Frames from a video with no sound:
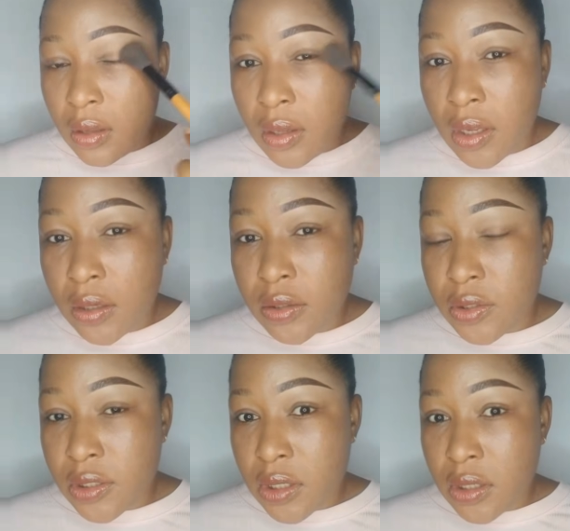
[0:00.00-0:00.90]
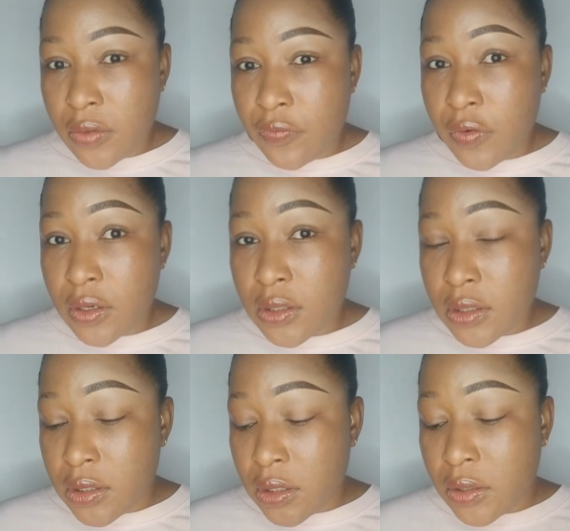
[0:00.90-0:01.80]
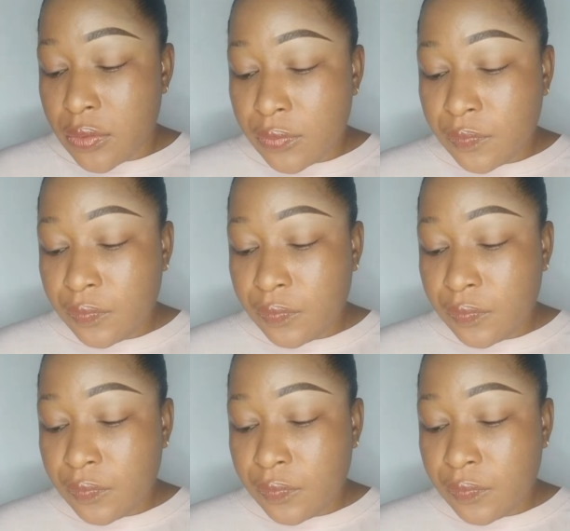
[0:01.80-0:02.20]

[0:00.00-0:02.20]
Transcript: Can you see the difference now?